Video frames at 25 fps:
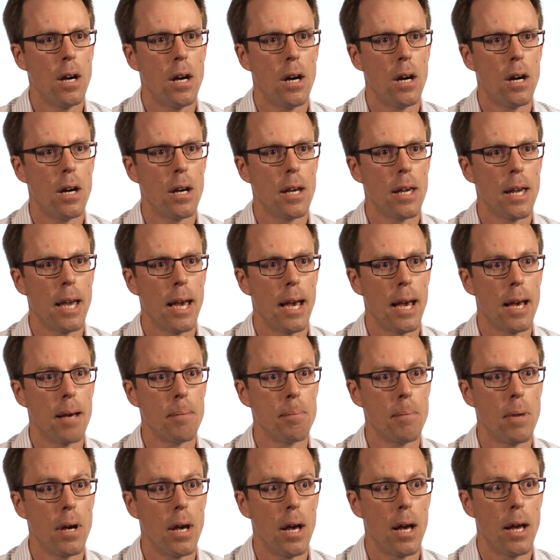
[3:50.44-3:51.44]
I
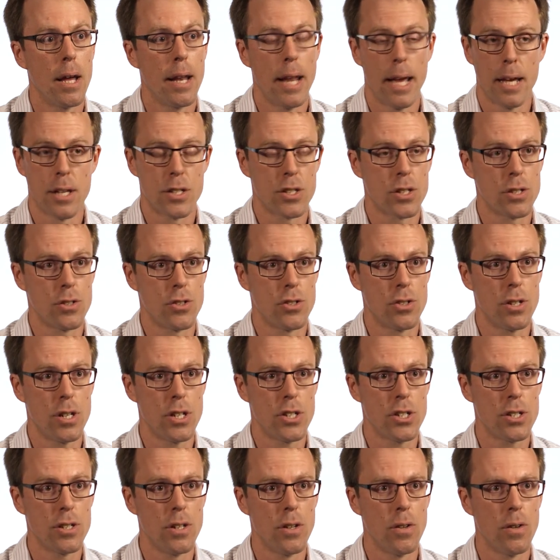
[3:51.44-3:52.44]
am an
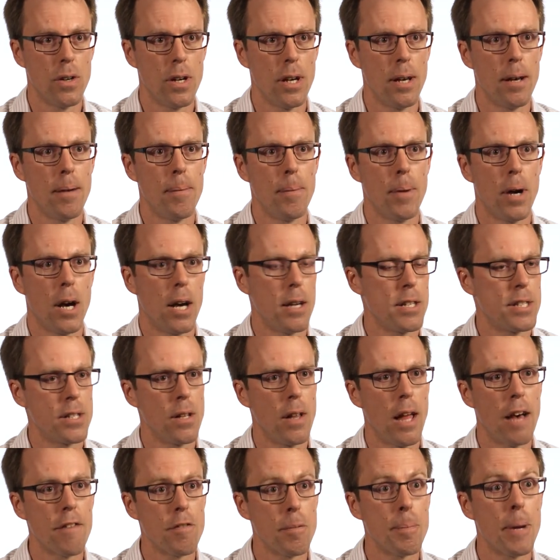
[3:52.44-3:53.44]
ex-construction lawyer. I
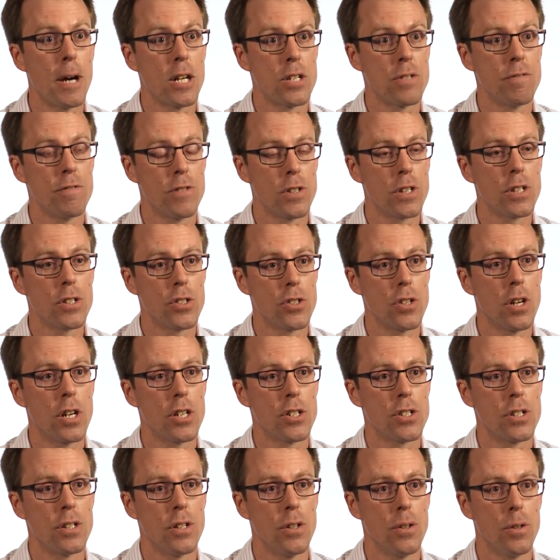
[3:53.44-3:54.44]
still have a passion for
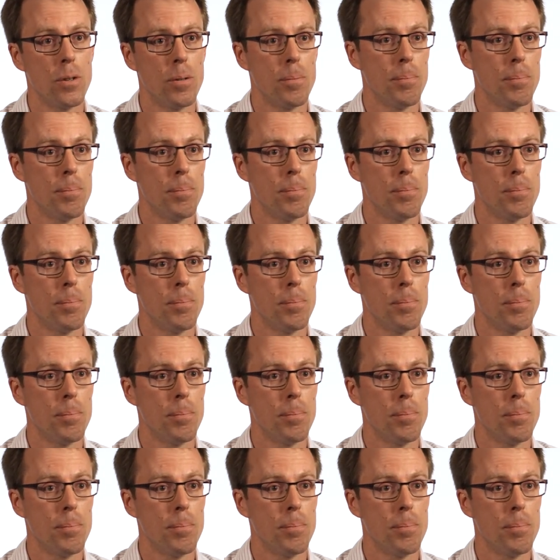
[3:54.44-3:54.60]
construction law.